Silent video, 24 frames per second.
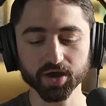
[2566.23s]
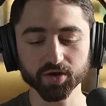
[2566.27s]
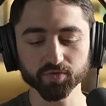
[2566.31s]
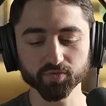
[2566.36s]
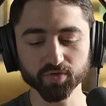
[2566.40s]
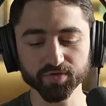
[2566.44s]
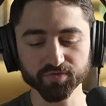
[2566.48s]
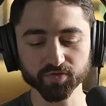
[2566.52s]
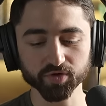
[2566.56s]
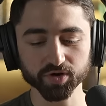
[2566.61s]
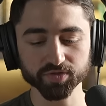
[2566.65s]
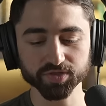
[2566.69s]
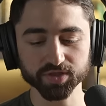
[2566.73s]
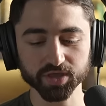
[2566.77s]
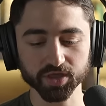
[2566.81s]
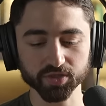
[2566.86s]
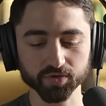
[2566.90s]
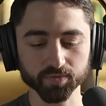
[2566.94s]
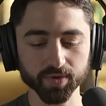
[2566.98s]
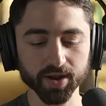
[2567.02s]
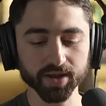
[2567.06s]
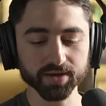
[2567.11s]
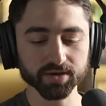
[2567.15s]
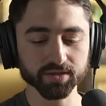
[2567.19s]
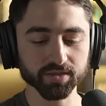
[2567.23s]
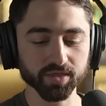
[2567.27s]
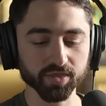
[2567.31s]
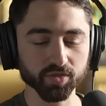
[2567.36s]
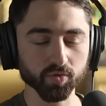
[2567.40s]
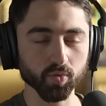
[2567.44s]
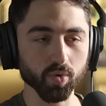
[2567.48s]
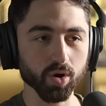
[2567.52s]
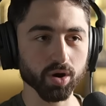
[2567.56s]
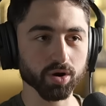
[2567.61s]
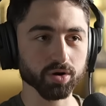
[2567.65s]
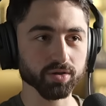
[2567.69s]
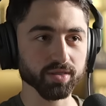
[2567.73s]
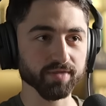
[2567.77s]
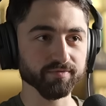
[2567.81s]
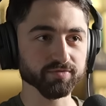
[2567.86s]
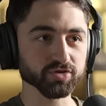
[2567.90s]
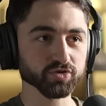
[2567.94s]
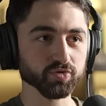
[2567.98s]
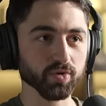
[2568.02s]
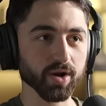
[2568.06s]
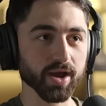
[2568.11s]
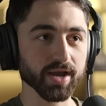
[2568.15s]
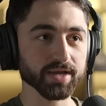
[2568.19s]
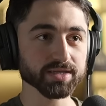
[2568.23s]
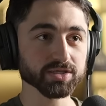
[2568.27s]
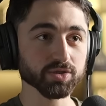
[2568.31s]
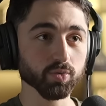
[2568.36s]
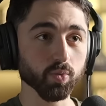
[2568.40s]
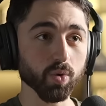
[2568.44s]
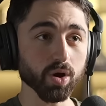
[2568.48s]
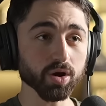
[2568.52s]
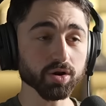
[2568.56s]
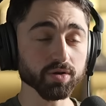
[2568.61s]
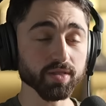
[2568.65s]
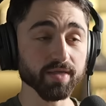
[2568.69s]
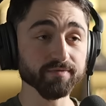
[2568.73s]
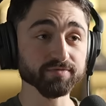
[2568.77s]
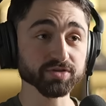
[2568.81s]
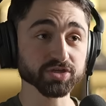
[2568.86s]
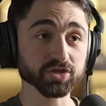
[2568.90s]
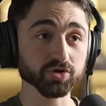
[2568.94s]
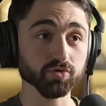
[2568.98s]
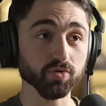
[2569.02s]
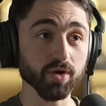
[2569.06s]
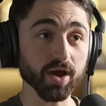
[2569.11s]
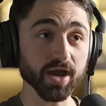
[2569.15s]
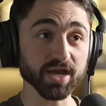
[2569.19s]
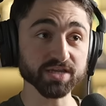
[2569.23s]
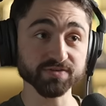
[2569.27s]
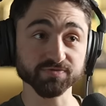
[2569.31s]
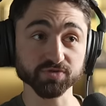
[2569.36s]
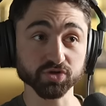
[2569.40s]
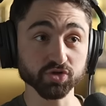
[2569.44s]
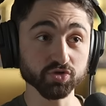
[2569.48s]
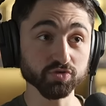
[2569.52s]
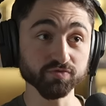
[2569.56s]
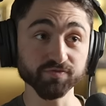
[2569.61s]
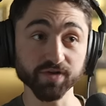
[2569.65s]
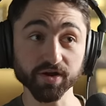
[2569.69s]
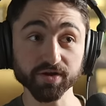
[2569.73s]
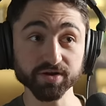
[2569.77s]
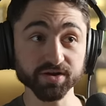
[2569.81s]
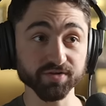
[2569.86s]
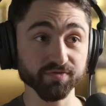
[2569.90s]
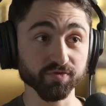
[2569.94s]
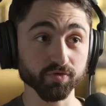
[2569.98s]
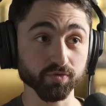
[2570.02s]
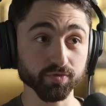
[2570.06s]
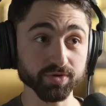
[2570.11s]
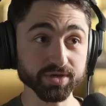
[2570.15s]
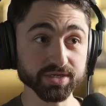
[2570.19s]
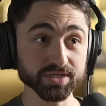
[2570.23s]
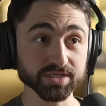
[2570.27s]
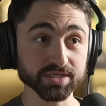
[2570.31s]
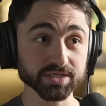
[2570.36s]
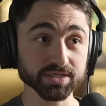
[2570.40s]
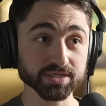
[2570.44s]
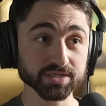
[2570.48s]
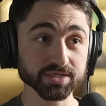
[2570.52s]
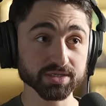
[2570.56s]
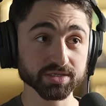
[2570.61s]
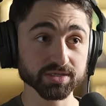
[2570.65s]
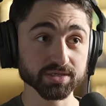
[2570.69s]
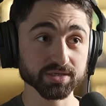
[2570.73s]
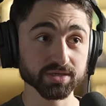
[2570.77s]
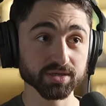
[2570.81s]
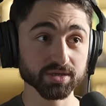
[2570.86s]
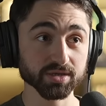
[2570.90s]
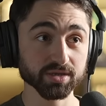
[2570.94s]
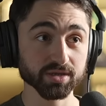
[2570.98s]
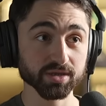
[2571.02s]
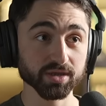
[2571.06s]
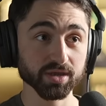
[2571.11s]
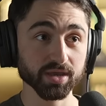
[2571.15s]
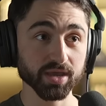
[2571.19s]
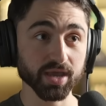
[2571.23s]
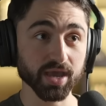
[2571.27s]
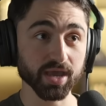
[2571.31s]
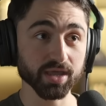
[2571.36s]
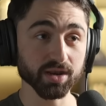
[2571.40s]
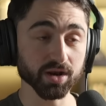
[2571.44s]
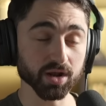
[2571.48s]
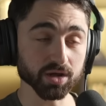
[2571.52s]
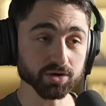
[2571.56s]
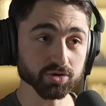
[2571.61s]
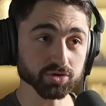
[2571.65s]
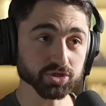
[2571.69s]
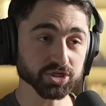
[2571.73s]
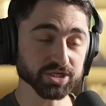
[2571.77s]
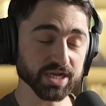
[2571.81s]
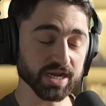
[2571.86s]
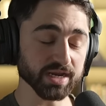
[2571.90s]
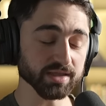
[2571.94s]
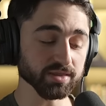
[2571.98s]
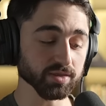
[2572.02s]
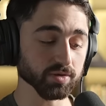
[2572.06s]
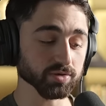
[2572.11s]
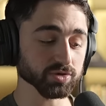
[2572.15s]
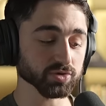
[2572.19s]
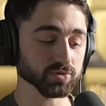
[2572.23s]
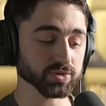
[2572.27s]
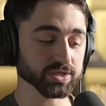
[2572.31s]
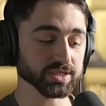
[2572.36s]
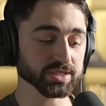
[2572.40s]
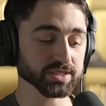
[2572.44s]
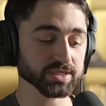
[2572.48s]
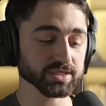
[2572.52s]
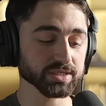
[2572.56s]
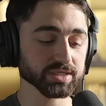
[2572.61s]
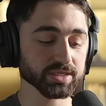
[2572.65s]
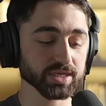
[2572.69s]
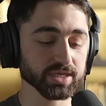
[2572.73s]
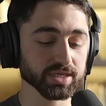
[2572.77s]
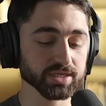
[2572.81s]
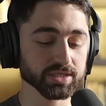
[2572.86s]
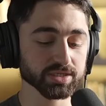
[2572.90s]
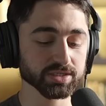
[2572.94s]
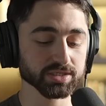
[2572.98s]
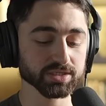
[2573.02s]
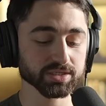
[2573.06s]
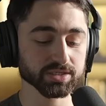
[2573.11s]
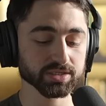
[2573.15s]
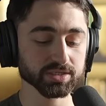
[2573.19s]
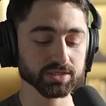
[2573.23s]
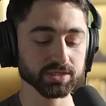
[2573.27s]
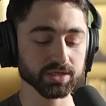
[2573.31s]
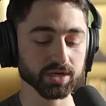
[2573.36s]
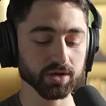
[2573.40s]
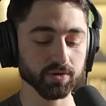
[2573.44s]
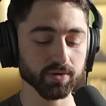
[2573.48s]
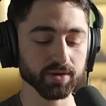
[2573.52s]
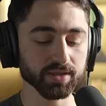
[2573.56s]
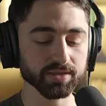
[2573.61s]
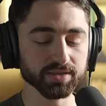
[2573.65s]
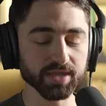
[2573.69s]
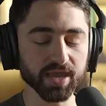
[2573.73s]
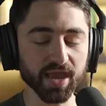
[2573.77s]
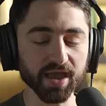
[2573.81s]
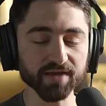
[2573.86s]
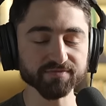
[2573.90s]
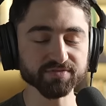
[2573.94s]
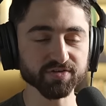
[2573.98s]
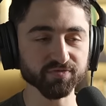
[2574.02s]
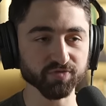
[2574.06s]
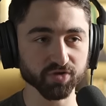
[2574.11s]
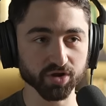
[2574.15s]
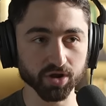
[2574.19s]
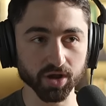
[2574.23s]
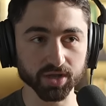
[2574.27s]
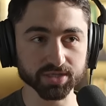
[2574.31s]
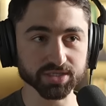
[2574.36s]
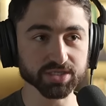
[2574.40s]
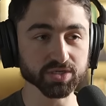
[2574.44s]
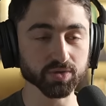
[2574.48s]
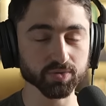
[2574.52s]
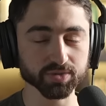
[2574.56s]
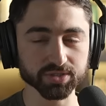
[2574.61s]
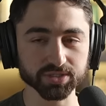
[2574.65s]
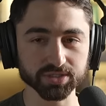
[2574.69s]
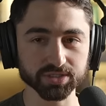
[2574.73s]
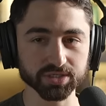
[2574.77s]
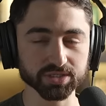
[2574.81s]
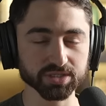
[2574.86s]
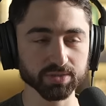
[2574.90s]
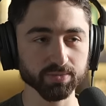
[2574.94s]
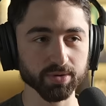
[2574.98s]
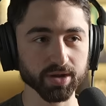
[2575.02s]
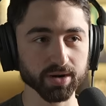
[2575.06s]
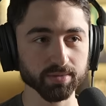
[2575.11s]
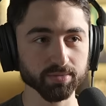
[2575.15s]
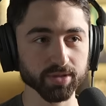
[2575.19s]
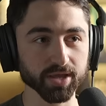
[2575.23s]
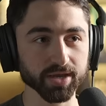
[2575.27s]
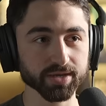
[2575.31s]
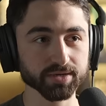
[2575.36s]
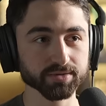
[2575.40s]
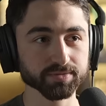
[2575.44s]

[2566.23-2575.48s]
a river at the other end and then the water levels rise. The water levels can rise for two very different reasons and understanding those reasons is you know it, they have different consequences. so